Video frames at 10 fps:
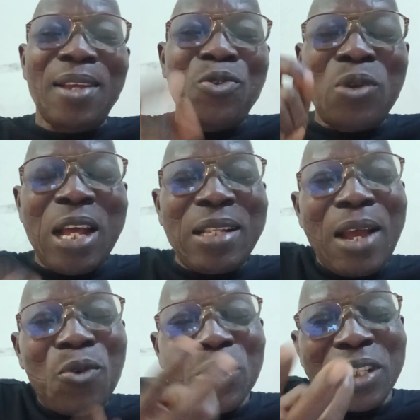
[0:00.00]

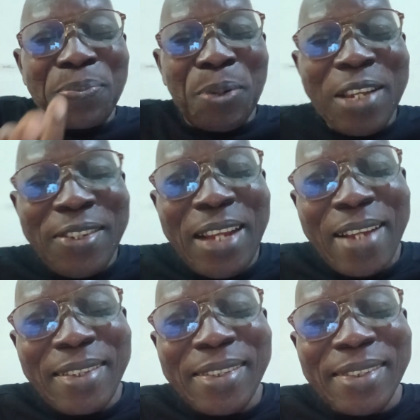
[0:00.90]
Jonathan was the
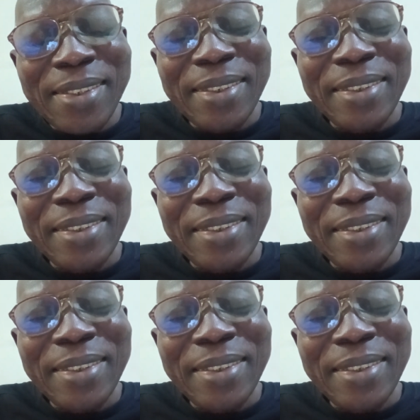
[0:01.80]
president